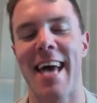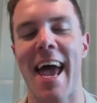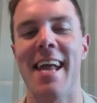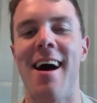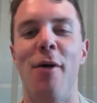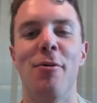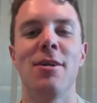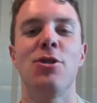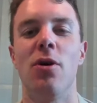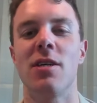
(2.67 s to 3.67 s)
and I want
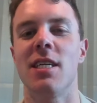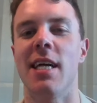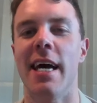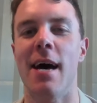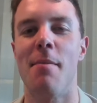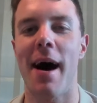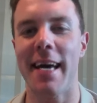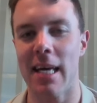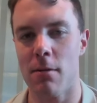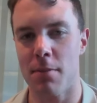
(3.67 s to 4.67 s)
to talk today about
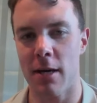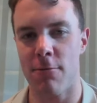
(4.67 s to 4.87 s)
E M P